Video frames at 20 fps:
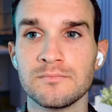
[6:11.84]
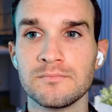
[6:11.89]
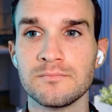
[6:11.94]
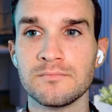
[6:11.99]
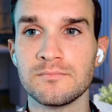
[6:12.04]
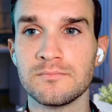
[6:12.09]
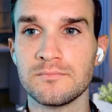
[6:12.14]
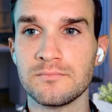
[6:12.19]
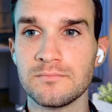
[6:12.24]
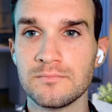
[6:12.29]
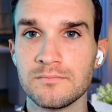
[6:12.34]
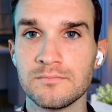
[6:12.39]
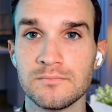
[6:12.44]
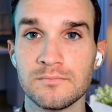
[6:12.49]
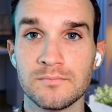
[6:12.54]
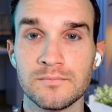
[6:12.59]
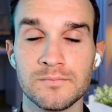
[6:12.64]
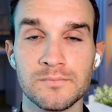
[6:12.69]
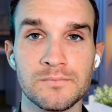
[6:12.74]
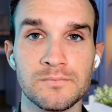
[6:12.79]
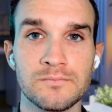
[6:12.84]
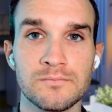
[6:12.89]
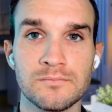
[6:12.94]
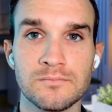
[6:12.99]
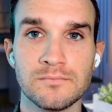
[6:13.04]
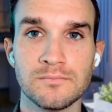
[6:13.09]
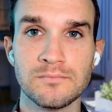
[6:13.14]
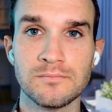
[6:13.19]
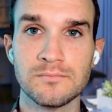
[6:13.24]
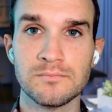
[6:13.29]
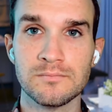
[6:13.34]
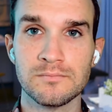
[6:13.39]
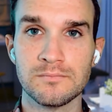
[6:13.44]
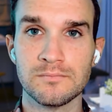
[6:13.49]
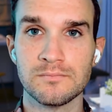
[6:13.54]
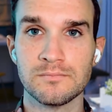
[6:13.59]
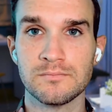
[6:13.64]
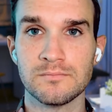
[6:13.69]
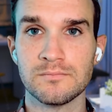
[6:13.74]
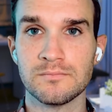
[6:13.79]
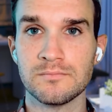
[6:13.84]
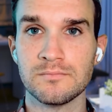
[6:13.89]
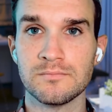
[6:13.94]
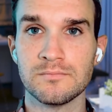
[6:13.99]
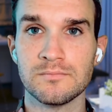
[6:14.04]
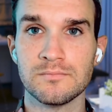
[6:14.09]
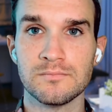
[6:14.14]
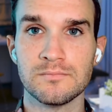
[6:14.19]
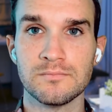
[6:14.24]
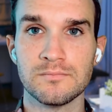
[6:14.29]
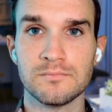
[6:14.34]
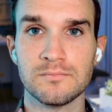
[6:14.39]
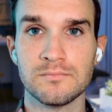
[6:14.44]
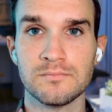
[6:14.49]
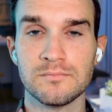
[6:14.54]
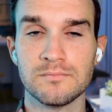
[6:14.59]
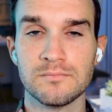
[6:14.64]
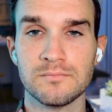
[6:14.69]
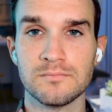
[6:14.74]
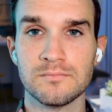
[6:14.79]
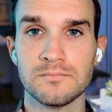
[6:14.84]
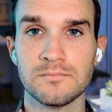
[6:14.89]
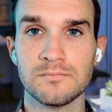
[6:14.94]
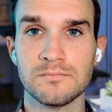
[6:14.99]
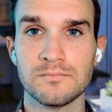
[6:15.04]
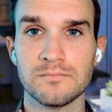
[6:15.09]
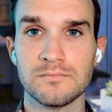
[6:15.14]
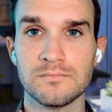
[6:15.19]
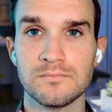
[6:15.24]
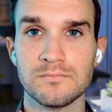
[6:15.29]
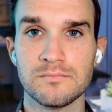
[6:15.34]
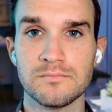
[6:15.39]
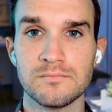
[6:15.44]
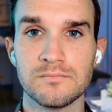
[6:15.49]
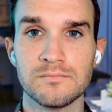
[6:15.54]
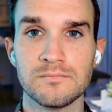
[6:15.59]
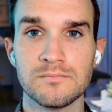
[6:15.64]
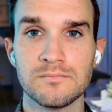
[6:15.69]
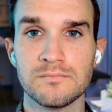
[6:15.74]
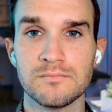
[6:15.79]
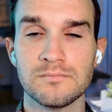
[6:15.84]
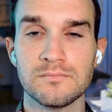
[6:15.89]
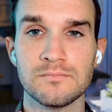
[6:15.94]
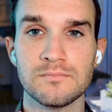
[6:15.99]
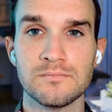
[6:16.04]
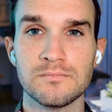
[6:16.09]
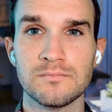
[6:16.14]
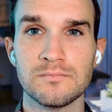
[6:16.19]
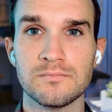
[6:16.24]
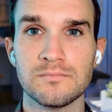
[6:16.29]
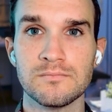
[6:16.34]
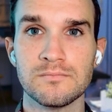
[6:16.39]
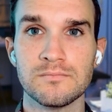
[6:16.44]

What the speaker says: The person shown says nothing.